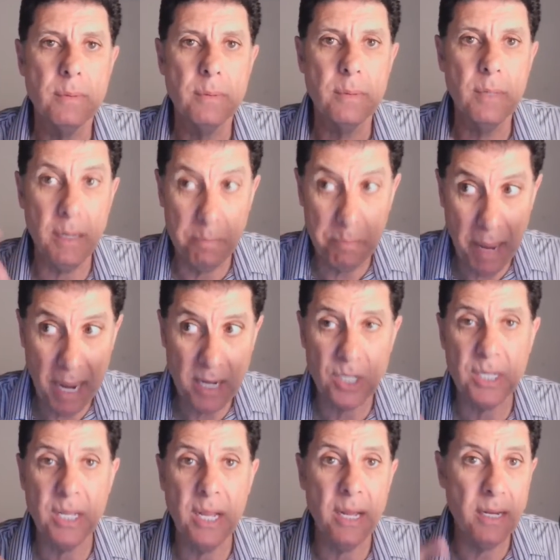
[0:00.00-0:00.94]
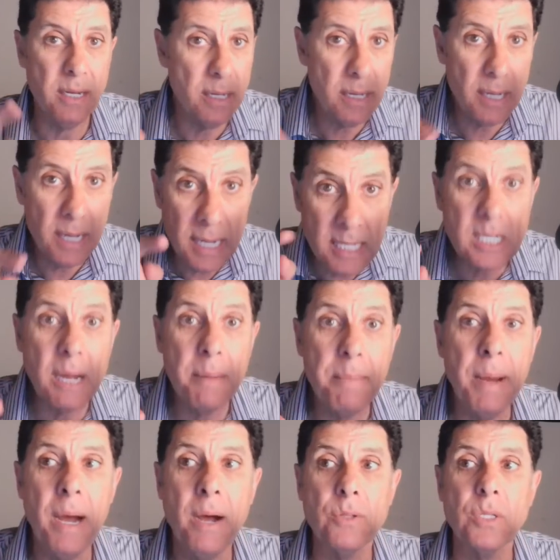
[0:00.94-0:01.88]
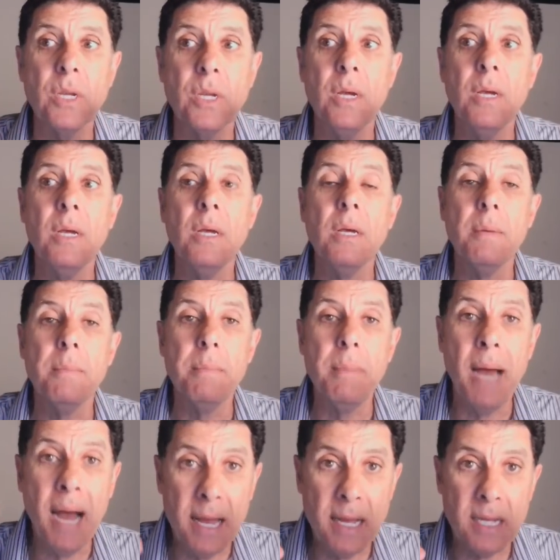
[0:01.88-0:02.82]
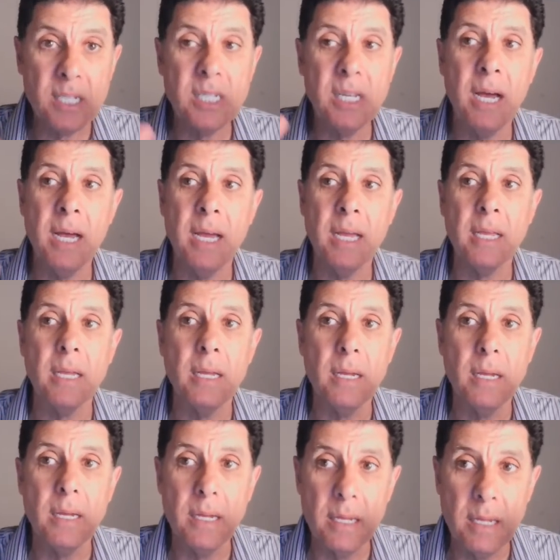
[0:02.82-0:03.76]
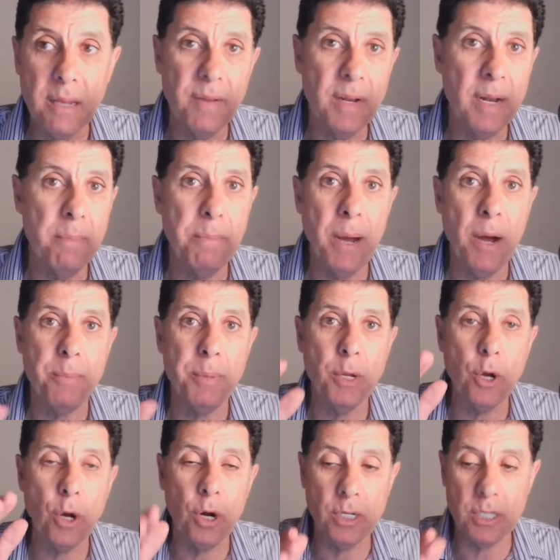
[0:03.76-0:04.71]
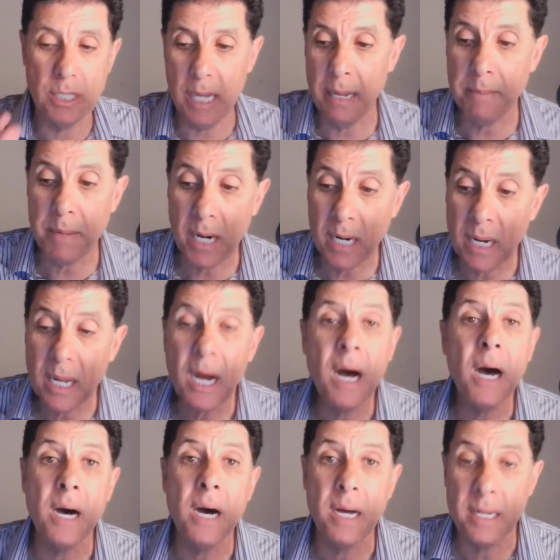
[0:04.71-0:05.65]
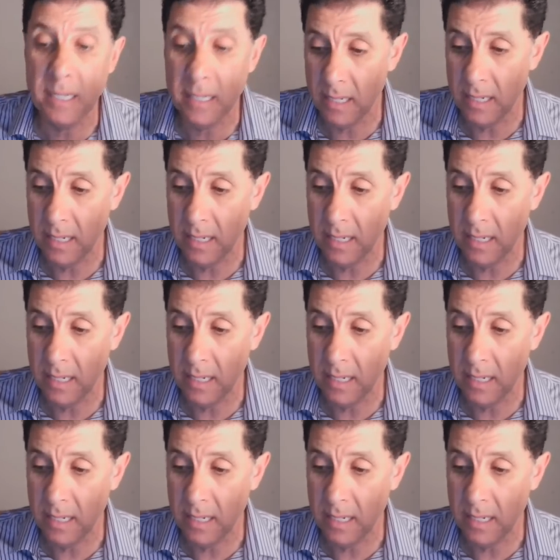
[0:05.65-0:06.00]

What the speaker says: in Pakistan. It's about ISI giving up power because Imran Khan